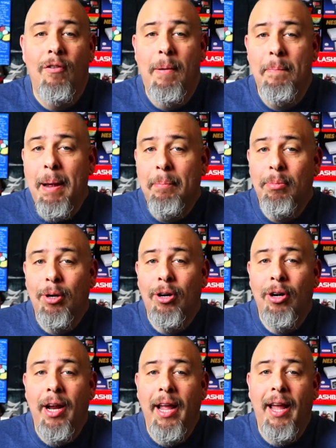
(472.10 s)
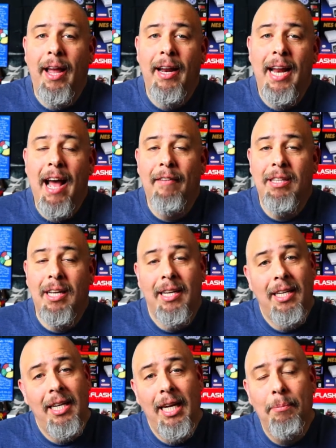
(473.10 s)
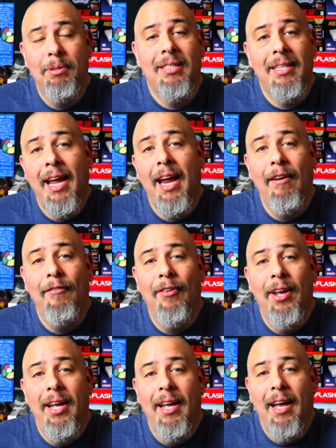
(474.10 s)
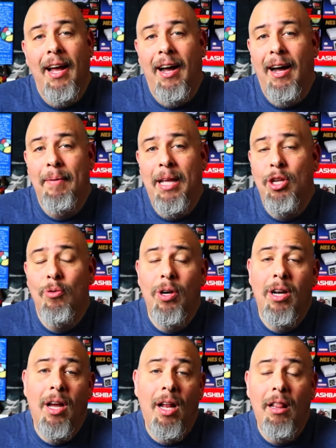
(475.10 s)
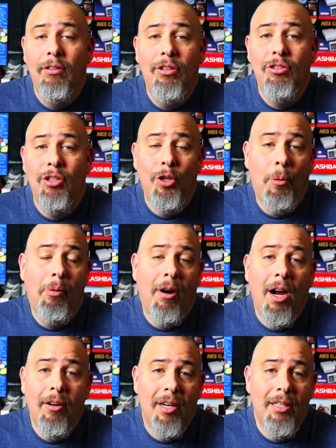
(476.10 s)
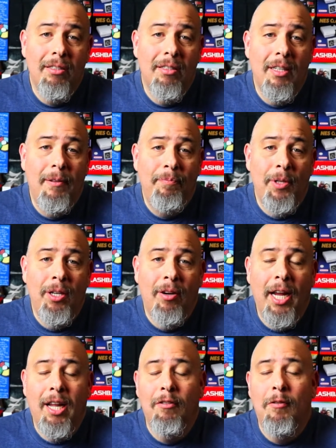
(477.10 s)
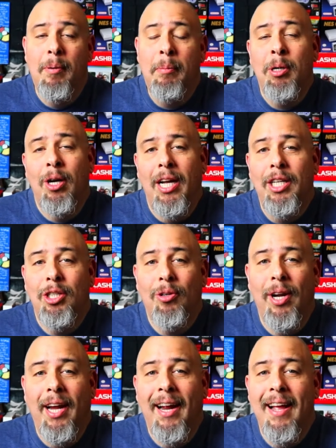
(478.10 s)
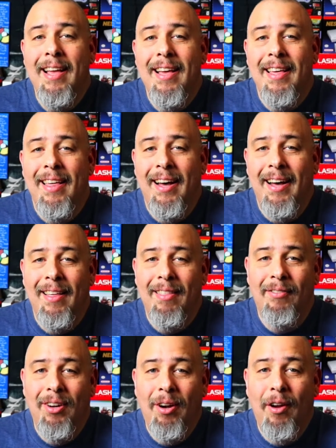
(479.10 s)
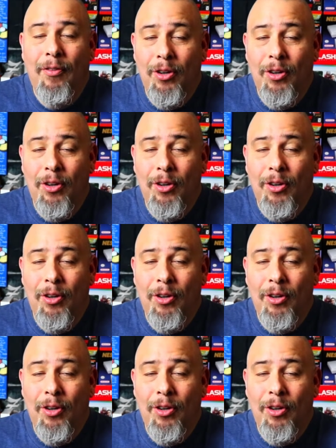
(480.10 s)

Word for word: remember and have to keep saved, and you would not lose your progress. You know, I can remember entering the very